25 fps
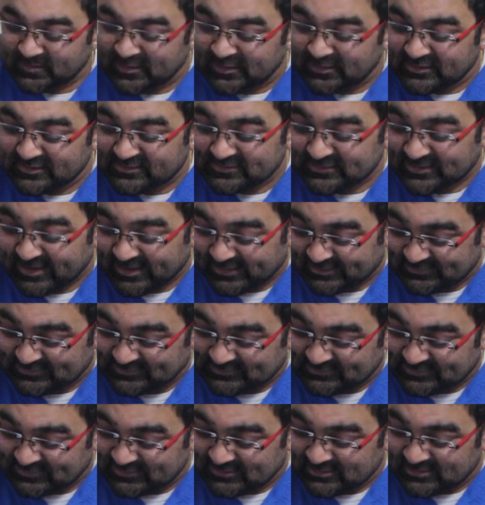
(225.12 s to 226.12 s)

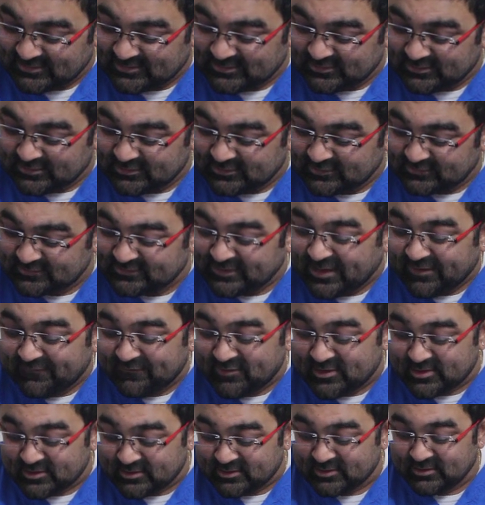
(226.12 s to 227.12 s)
6.
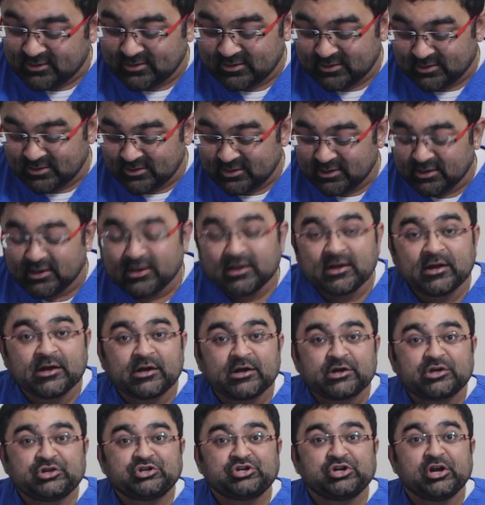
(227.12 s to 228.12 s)
7.
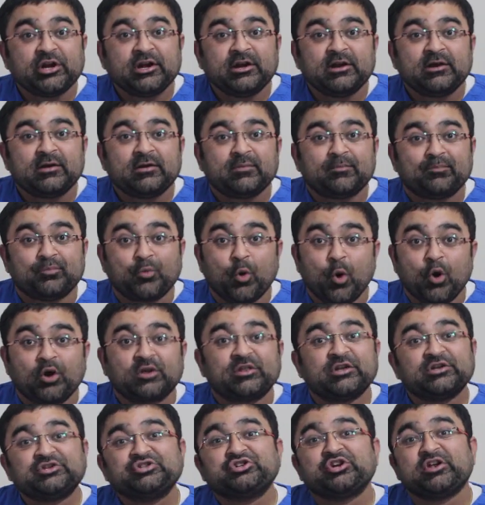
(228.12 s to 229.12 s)
Chin, poke
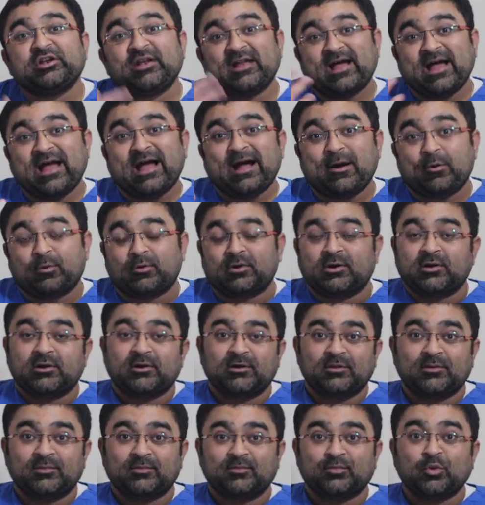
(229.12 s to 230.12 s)
the chin out.
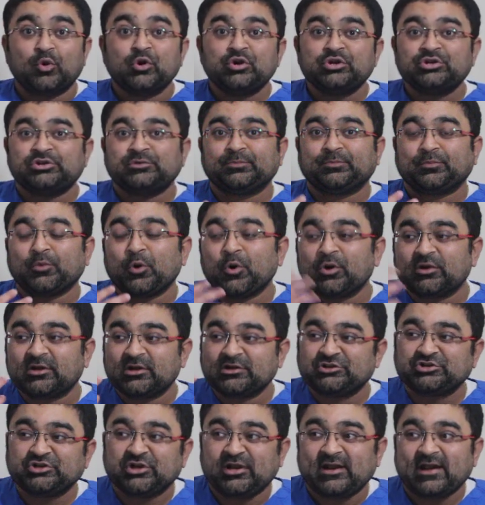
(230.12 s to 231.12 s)
Poke the
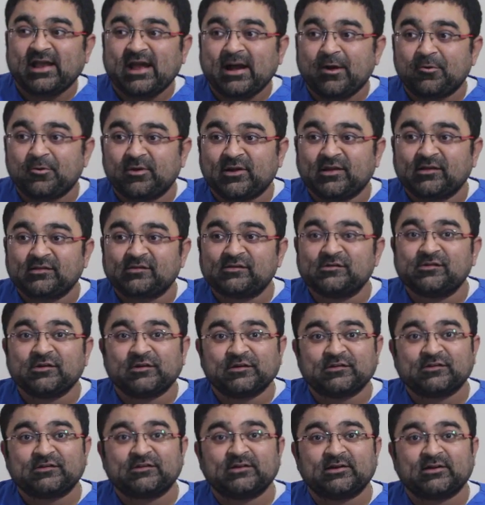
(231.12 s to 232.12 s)
chin out is
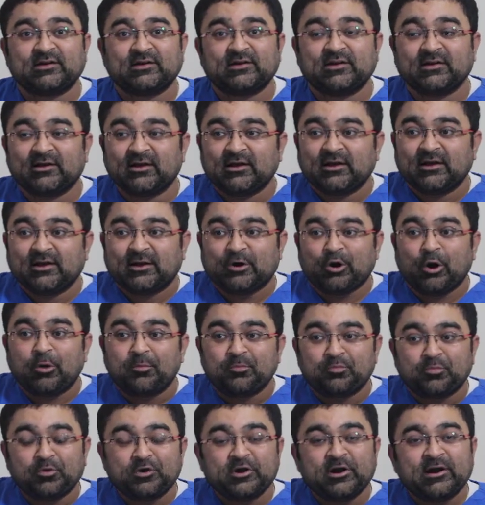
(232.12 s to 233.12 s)
just a
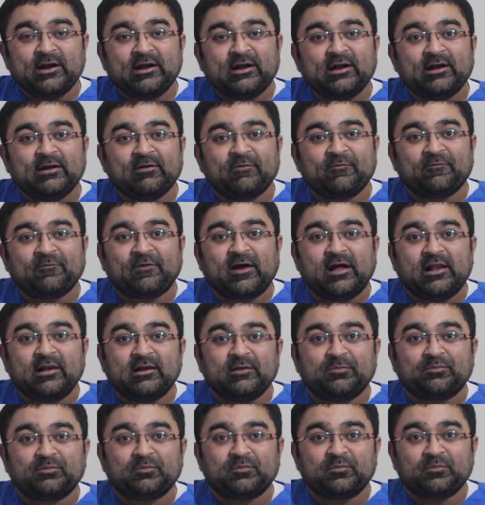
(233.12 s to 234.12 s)
component
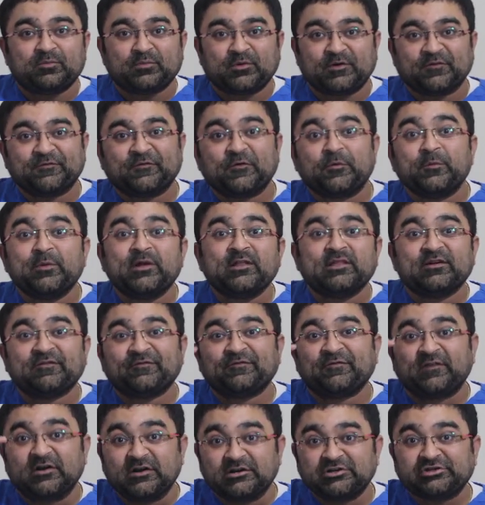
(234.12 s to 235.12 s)
while performing the
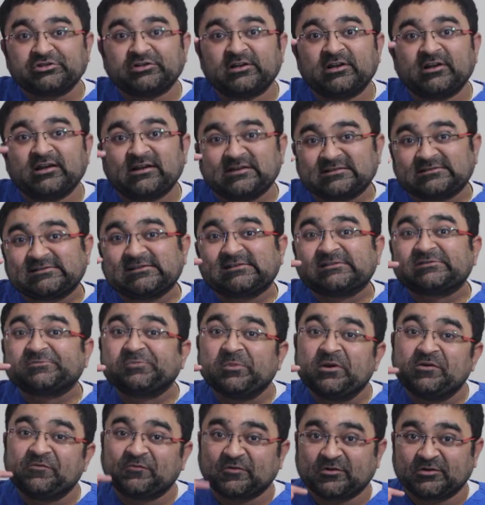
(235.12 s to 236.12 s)
functional
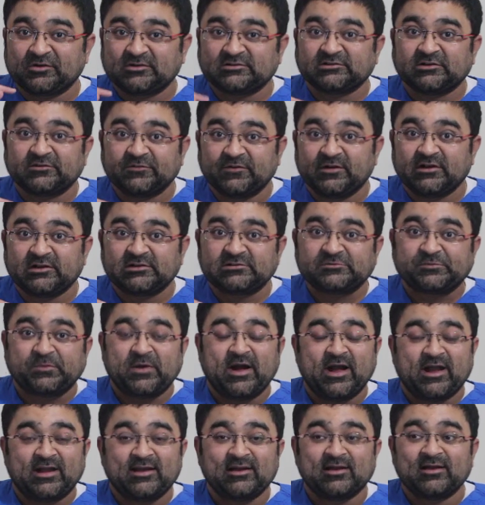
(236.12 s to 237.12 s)
assessment for the cervical
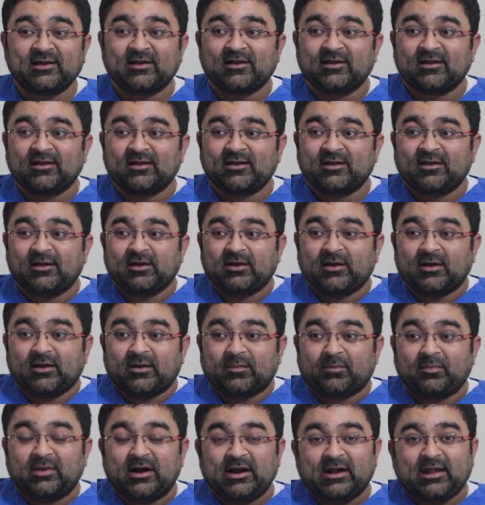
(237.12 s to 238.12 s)
spine.
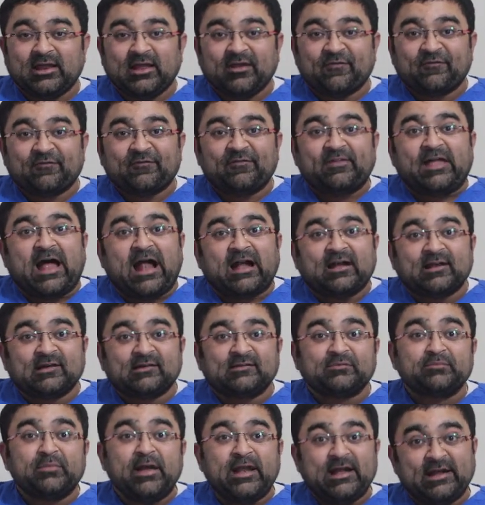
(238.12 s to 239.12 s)
But if that
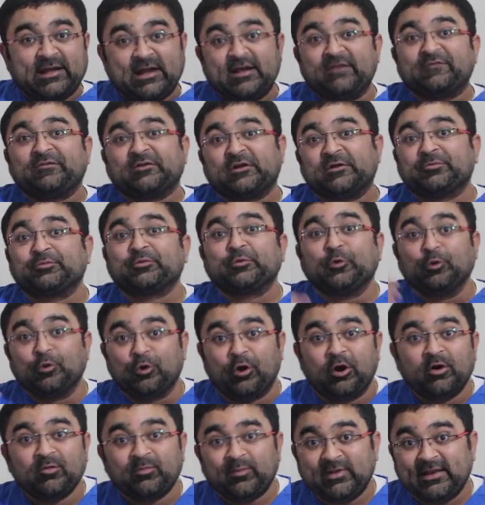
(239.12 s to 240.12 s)
is maintained for a
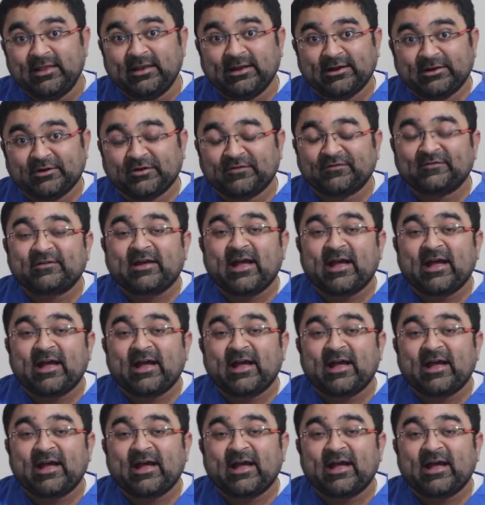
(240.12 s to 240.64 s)
prolonged period of